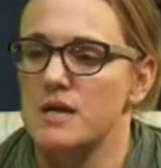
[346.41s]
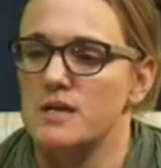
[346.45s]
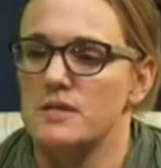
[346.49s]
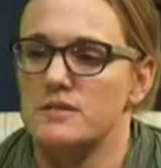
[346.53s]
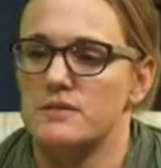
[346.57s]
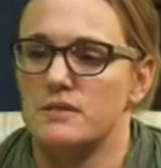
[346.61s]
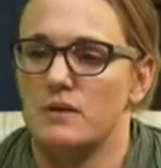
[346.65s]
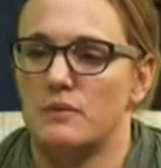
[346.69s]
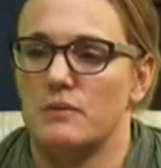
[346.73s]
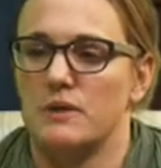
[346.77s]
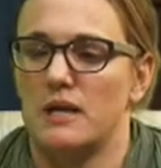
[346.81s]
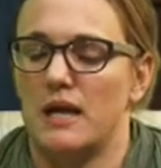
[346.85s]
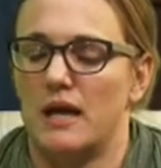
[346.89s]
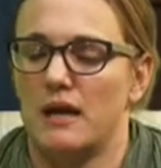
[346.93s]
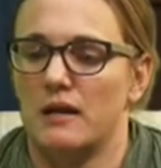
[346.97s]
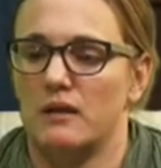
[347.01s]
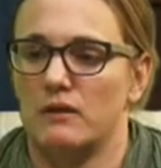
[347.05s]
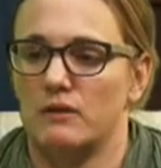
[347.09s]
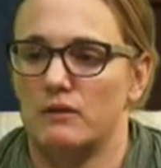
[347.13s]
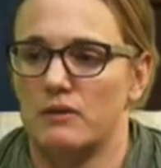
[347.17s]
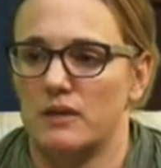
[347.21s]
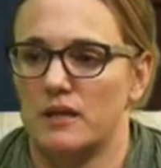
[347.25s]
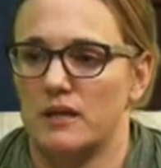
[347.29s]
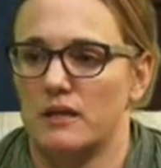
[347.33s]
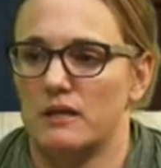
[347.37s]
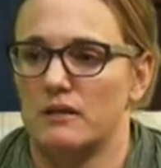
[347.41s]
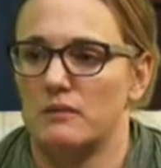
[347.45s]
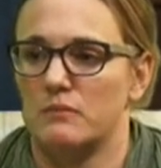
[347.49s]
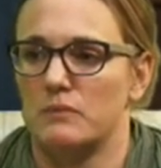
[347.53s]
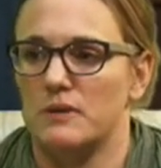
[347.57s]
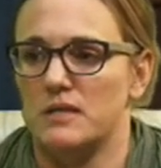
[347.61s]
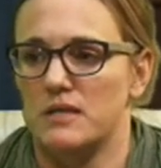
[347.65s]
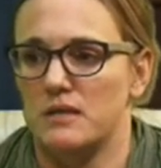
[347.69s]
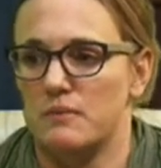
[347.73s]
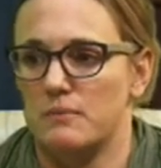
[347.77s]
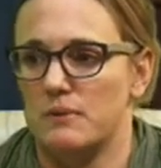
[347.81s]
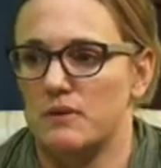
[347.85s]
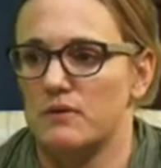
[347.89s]
So we had to we
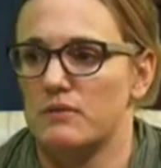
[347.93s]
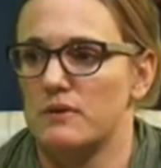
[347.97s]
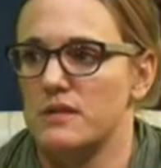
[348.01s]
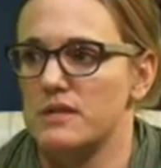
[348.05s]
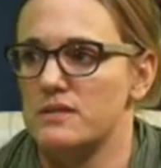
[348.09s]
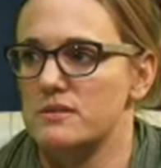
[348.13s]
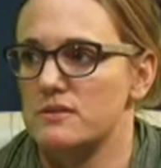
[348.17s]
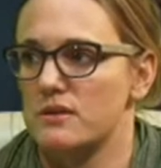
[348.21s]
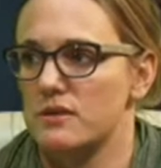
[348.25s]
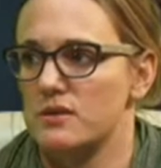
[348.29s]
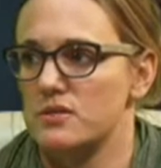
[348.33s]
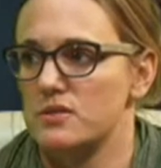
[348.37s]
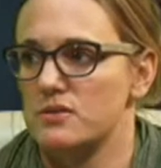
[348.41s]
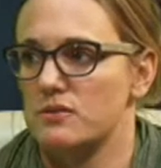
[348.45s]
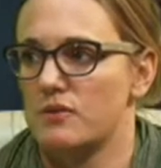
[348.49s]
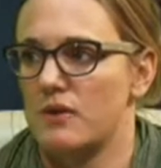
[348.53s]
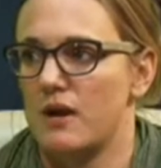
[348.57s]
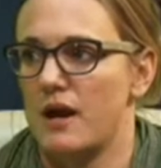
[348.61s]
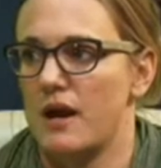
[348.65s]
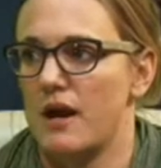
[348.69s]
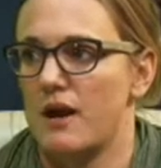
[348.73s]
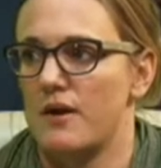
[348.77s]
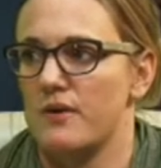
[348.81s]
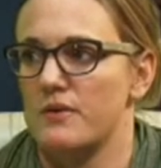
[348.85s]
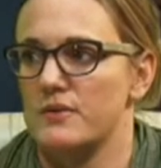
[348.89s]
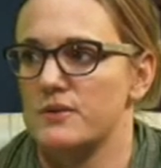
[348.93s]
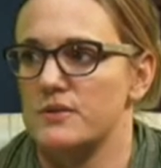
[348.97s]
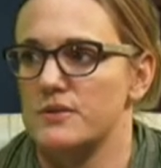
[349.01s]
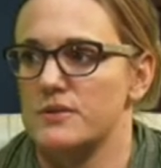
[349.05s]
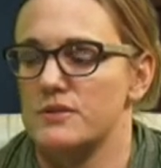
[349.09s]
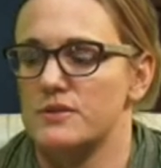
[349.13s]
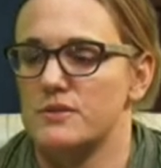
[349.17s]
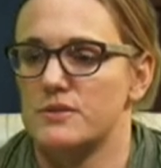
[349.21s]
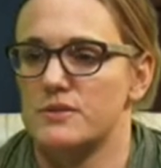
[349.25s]
did a bit of research around,